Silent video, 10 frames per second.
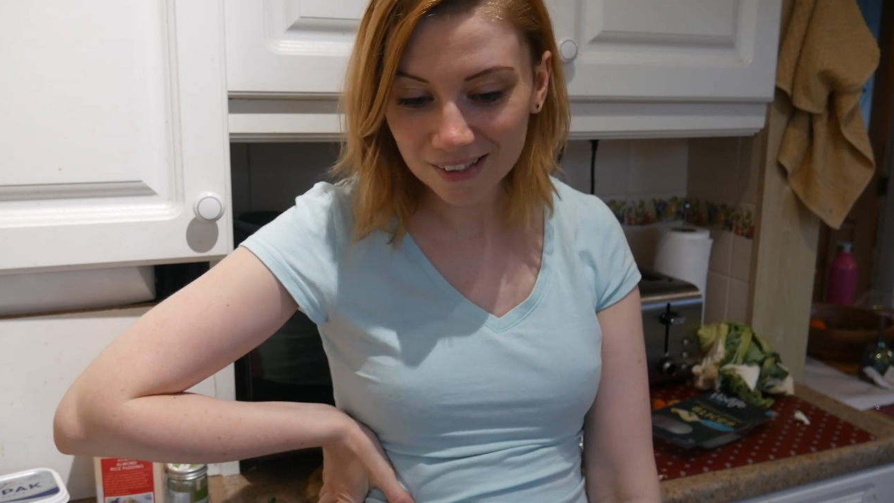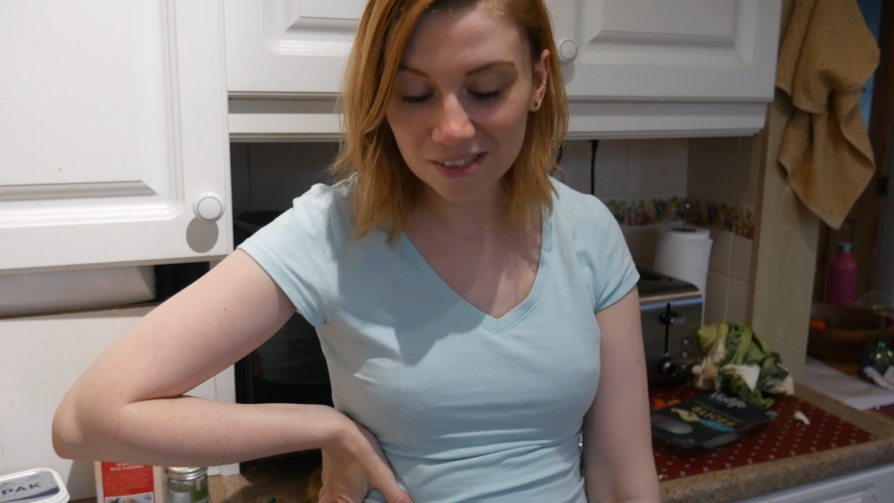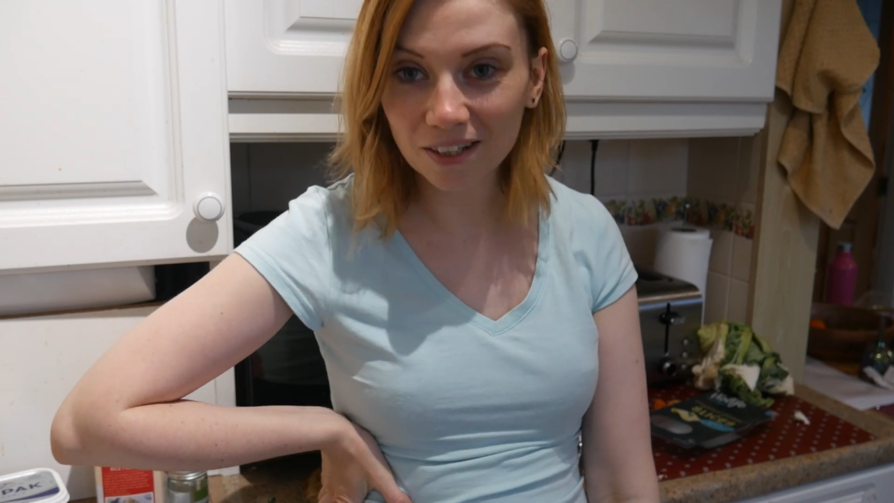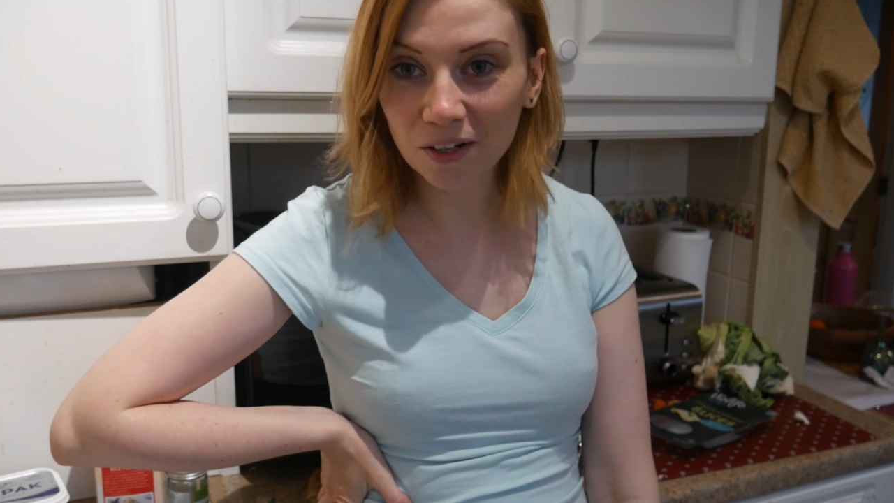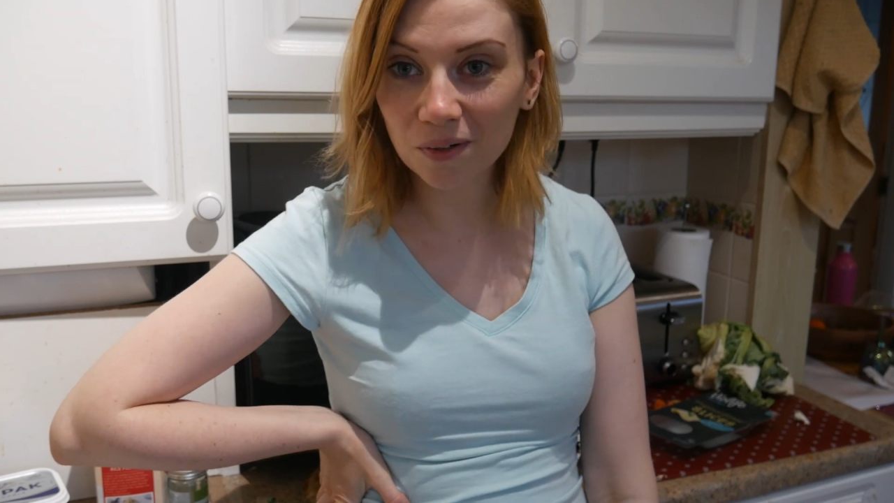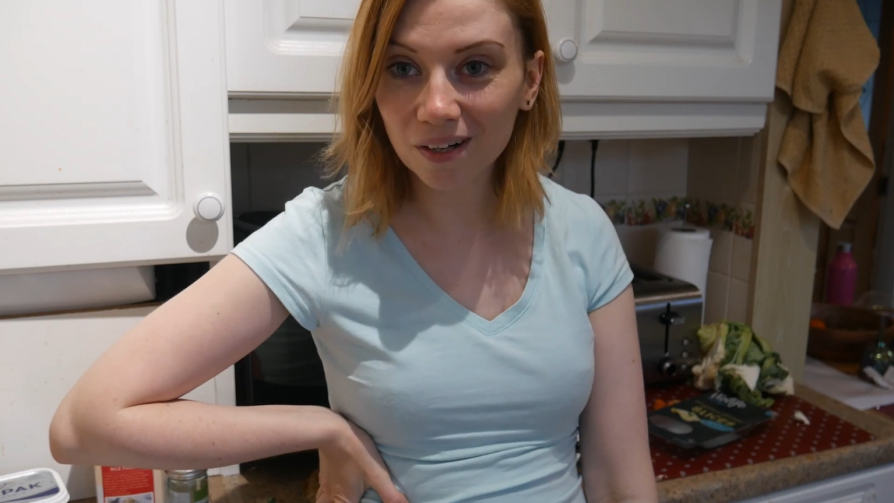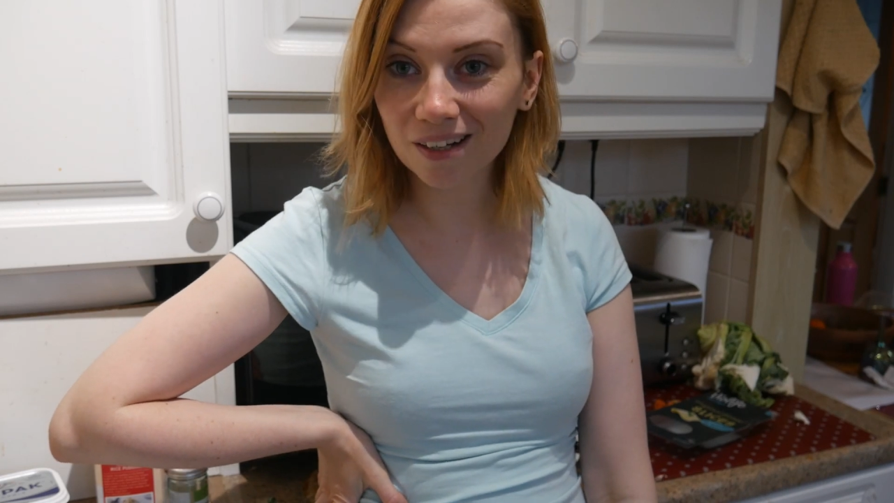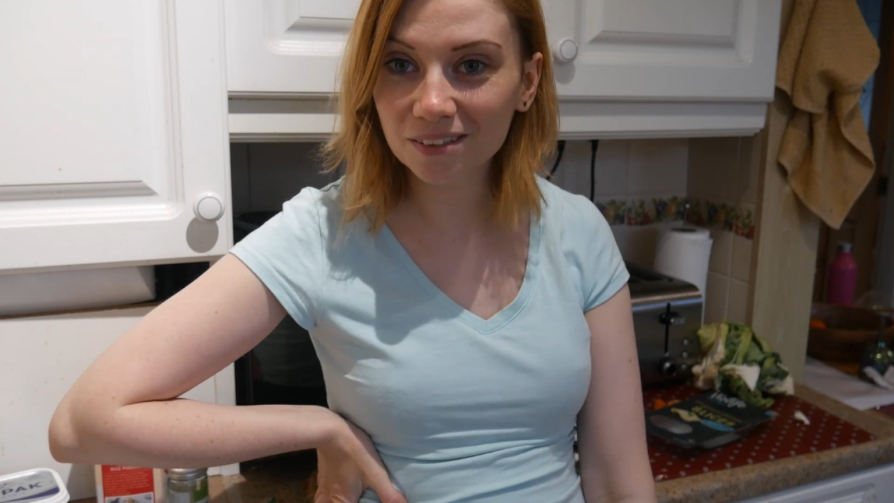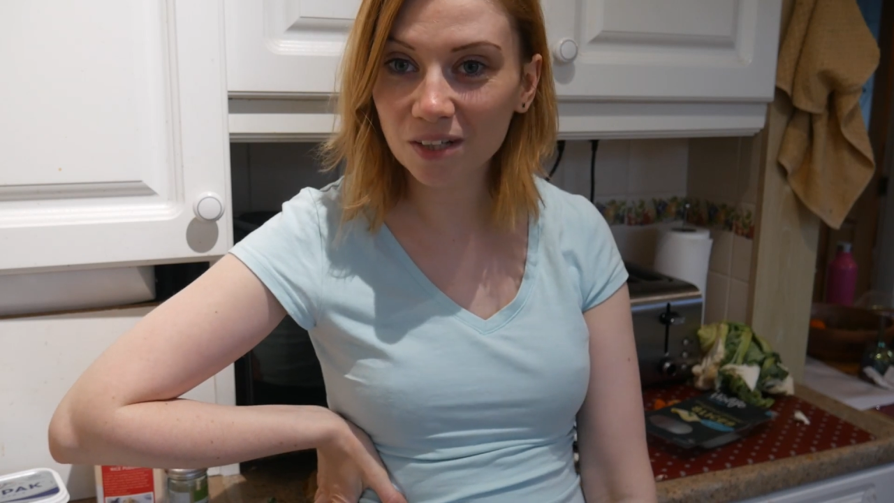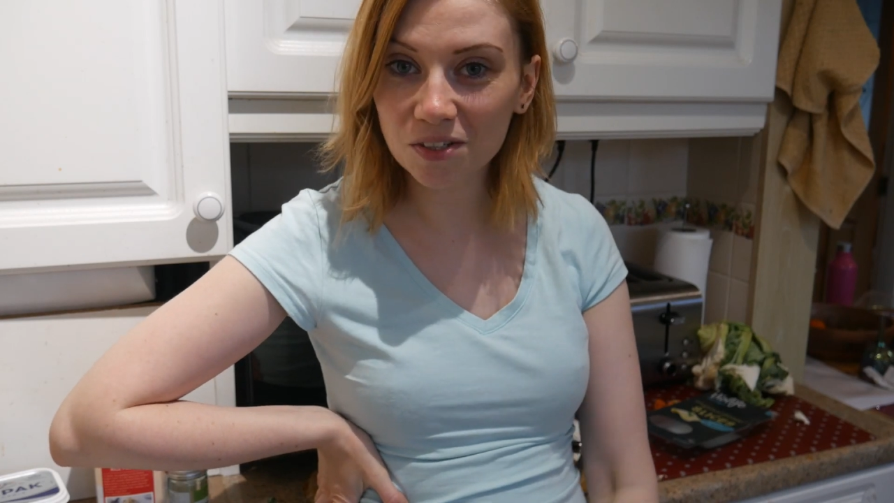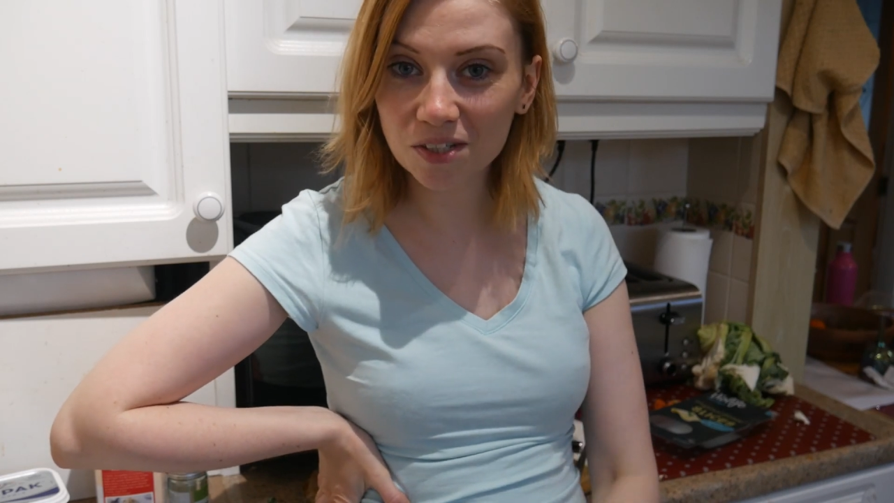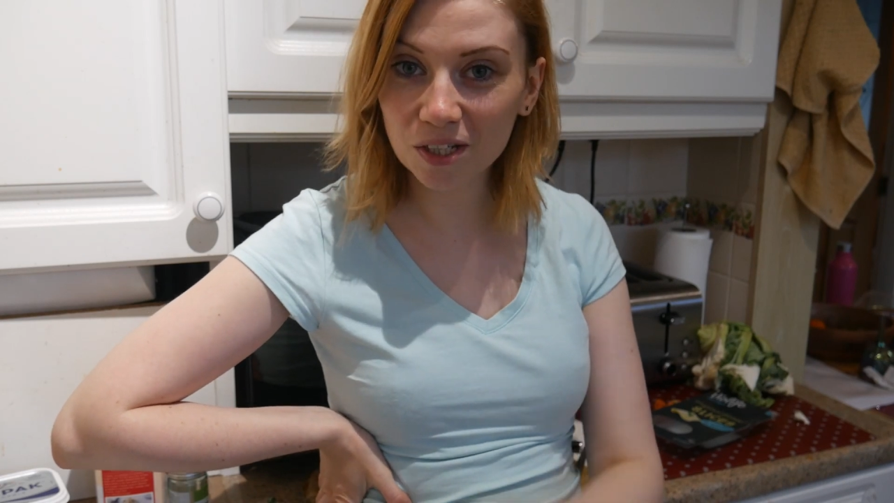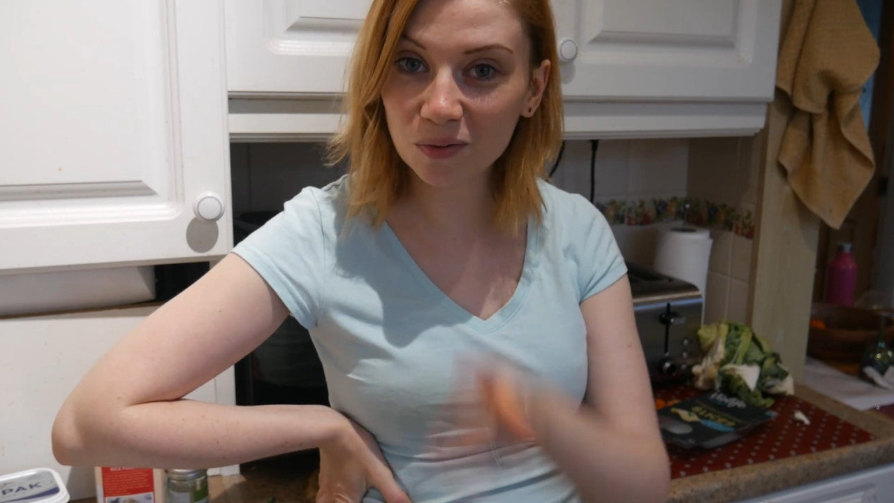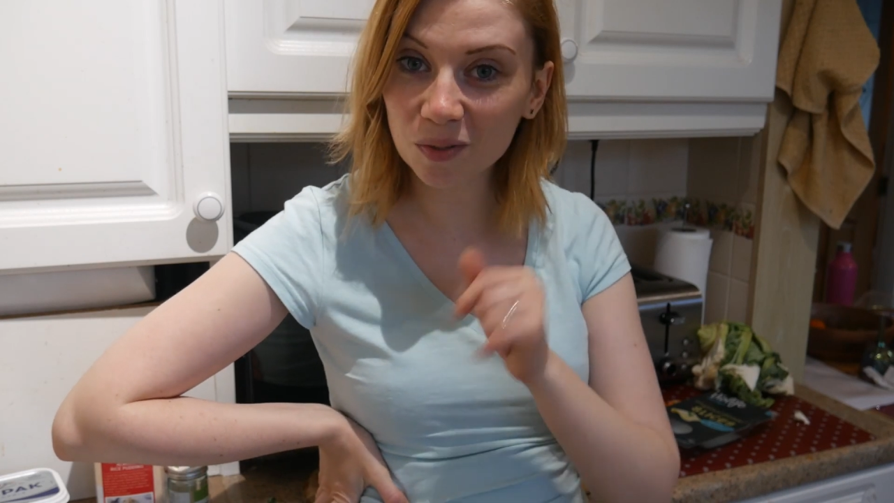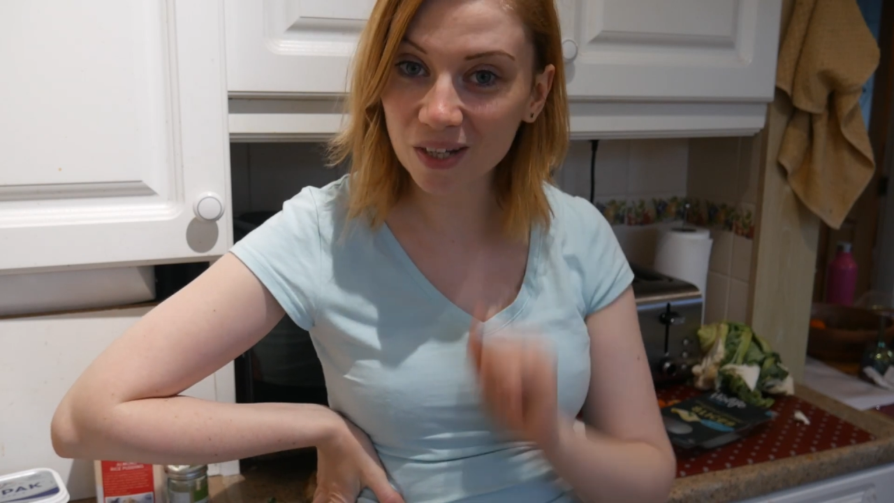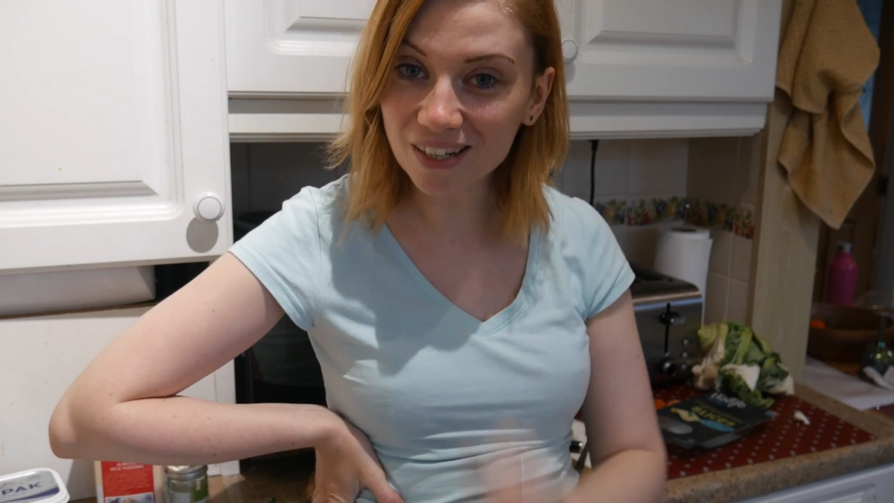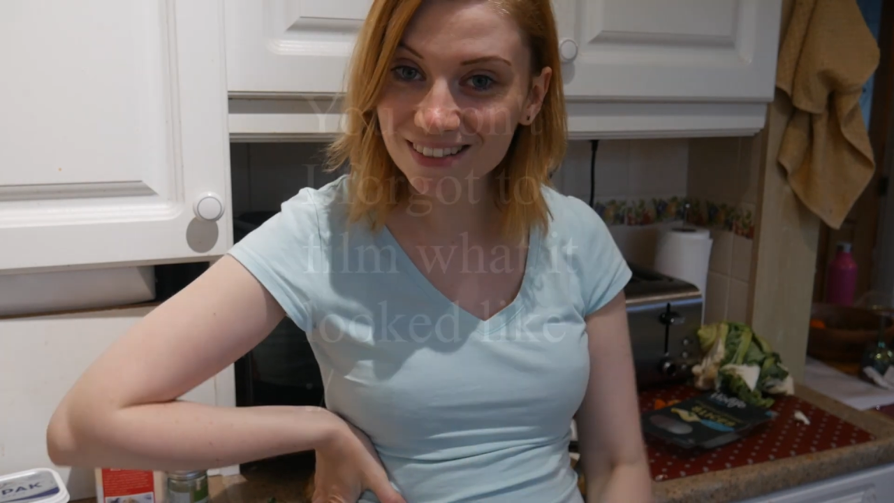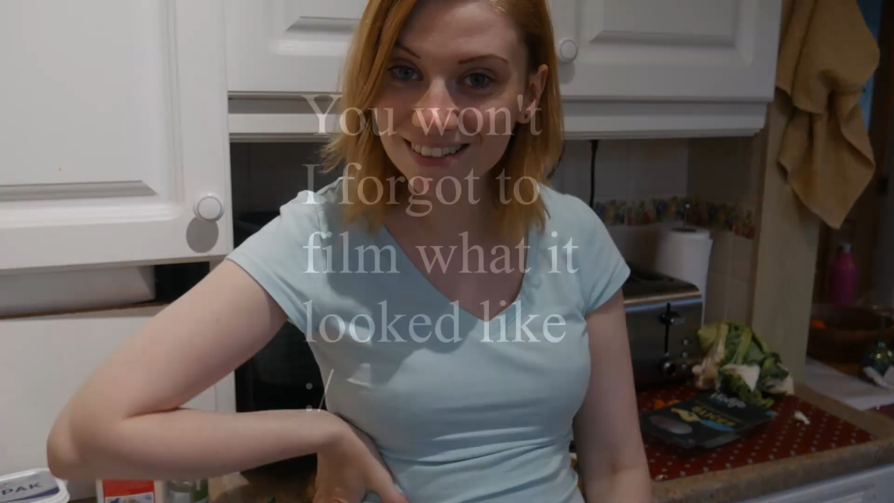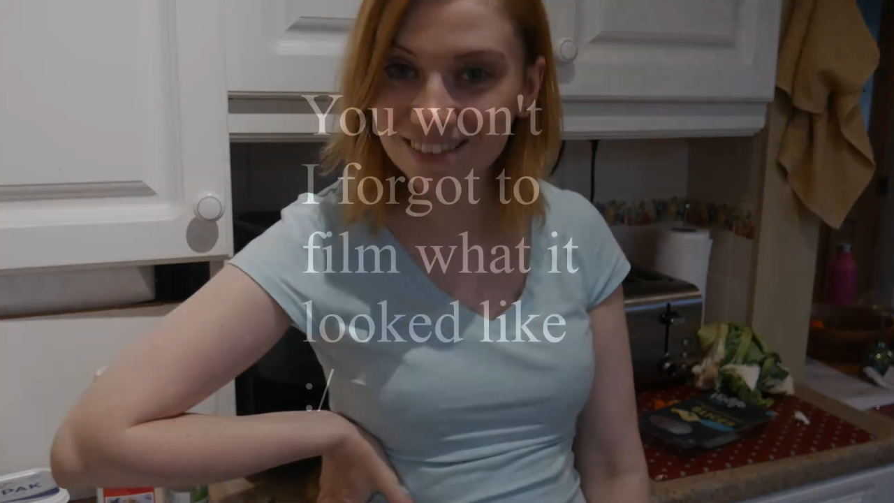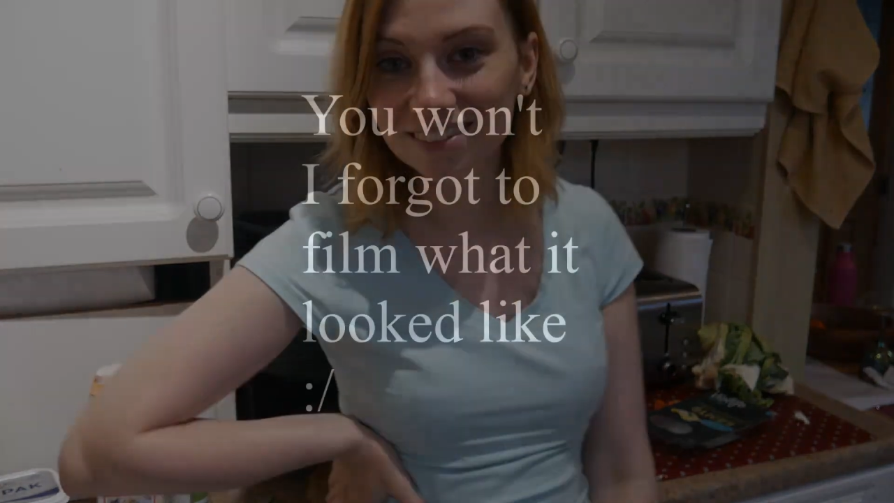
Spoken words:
So I'll see you in a bit.